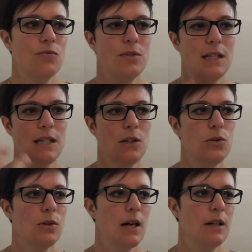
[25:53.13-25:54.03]

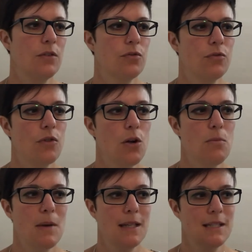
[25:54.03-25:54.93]
real kind of
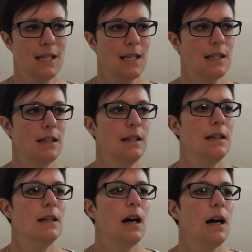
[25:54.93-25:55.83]
chromatic
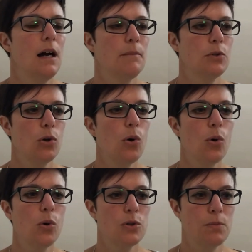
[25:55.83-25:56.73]
um,
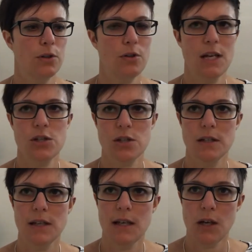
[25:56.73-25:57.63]
chord progression,